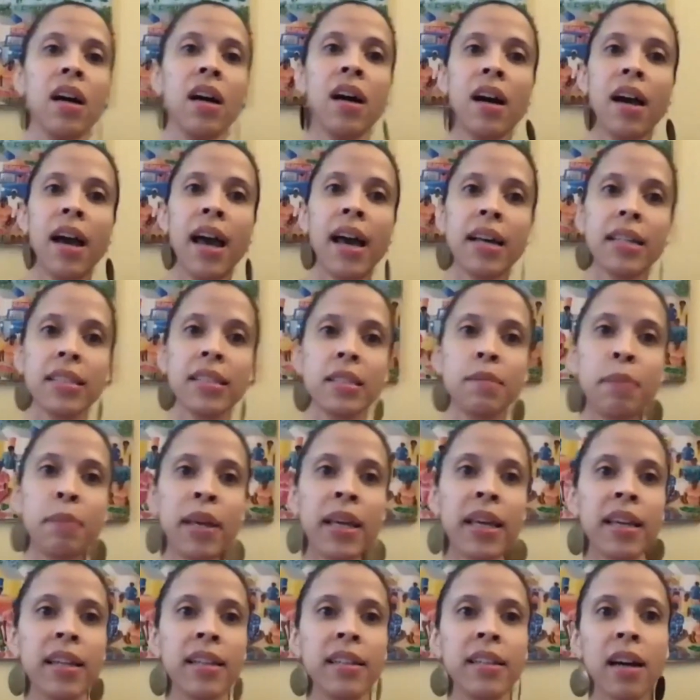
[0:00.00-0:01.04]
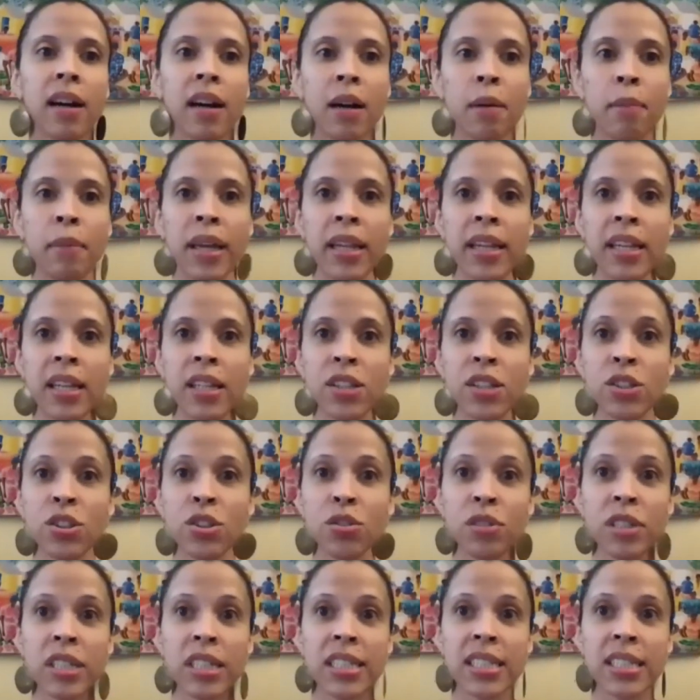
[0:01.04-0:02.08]
has been um, an
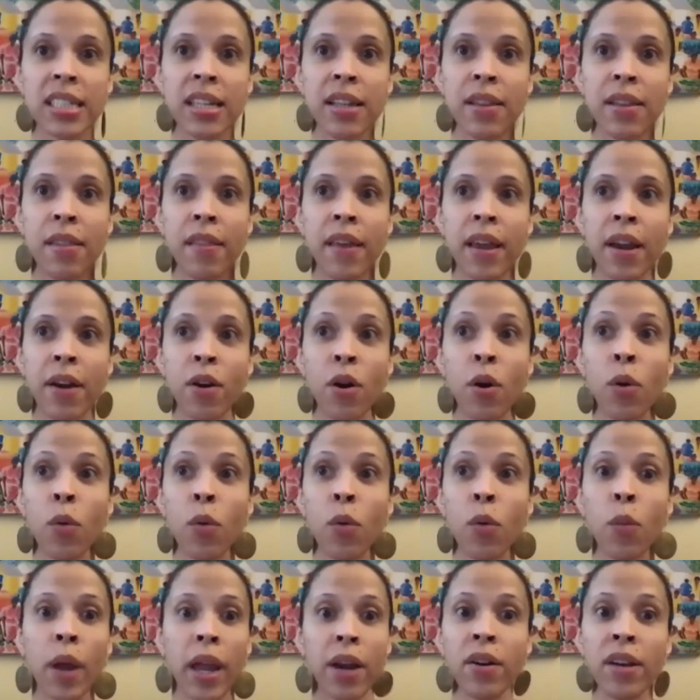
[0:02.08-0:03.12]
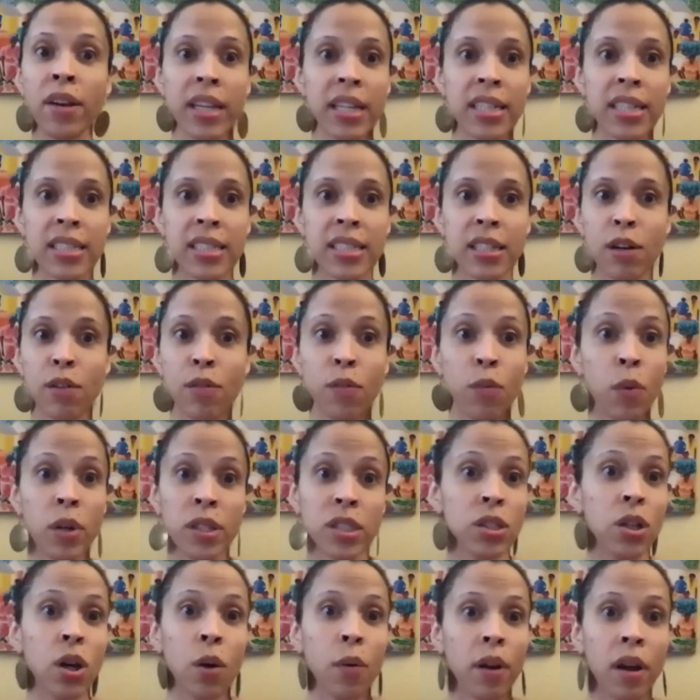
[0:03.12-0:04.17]
increase in their awareness of
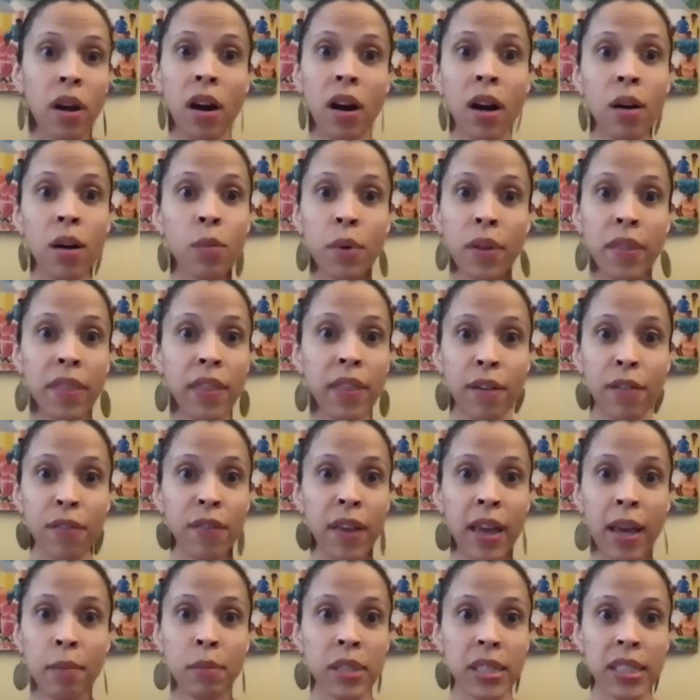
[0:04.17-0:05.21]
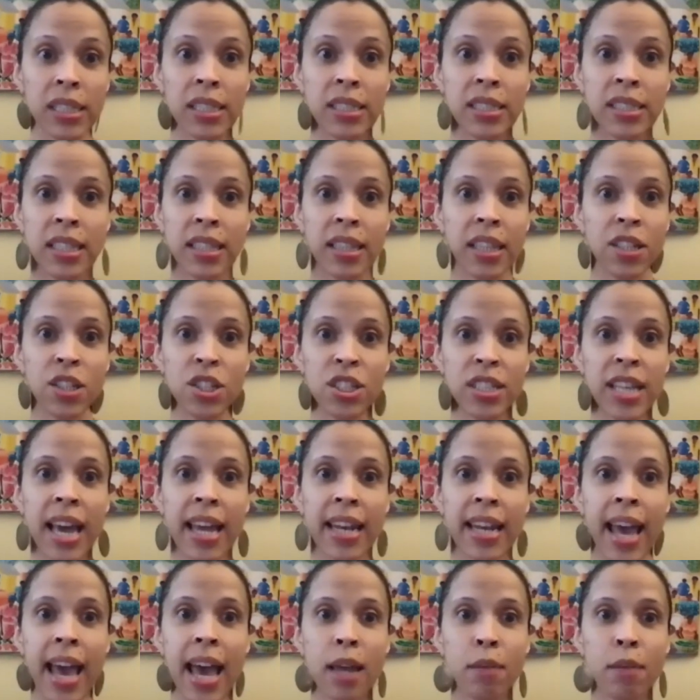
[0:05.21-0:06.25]
what's going on with their families that they just
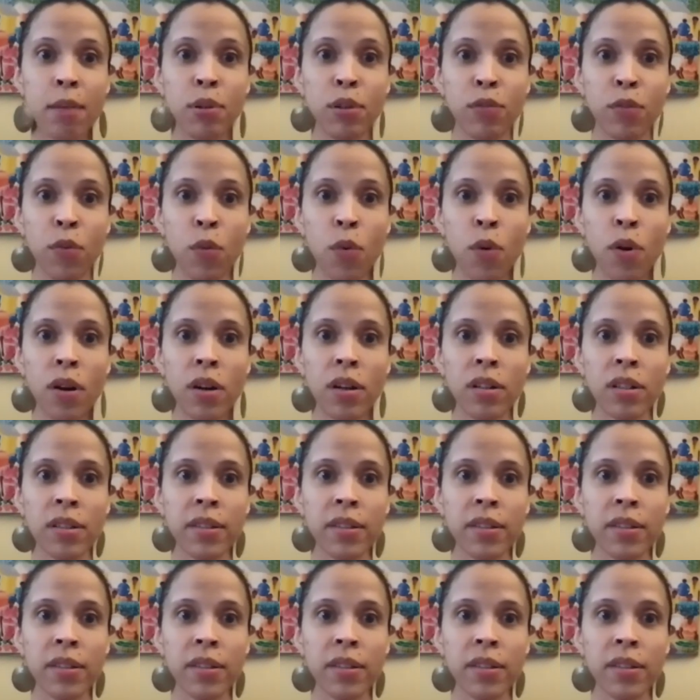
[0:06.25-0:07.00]
hadn't had before.